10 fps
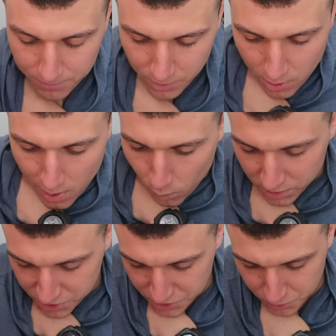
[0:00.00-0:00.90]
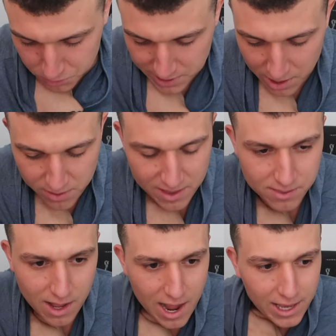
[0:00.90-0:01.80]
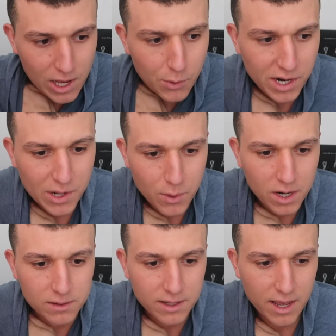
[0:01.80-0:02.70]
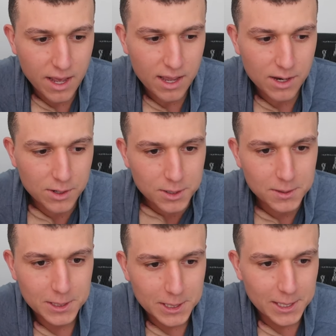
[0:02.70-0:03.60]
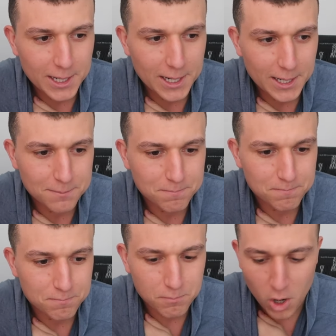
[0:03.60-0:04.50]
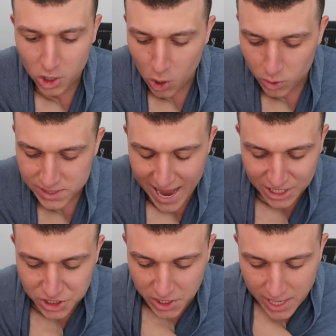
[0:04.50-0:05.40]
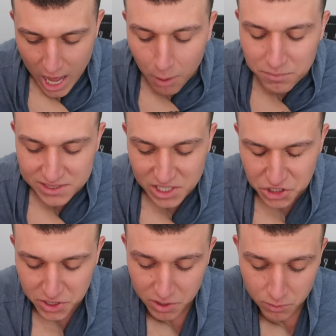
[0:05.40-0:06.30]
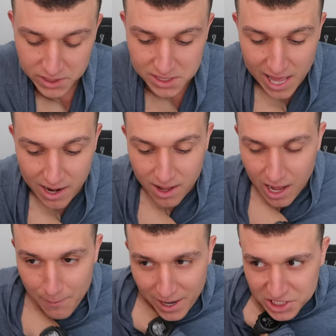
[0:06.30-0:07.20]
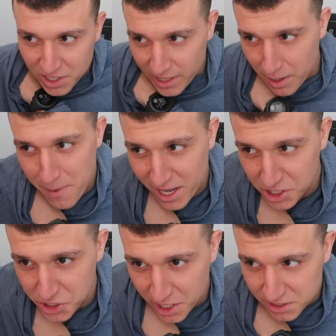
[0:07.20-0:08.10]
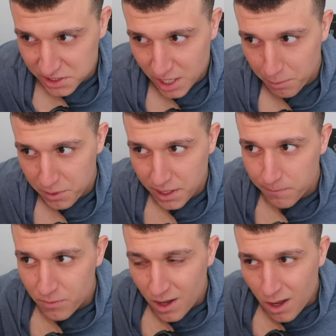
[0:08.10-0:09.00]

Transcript: you know, I want to tell you that I ain't going anywhere. And um, our goal is to actually help this industry. The reason that I'm actually like a manager here at this company,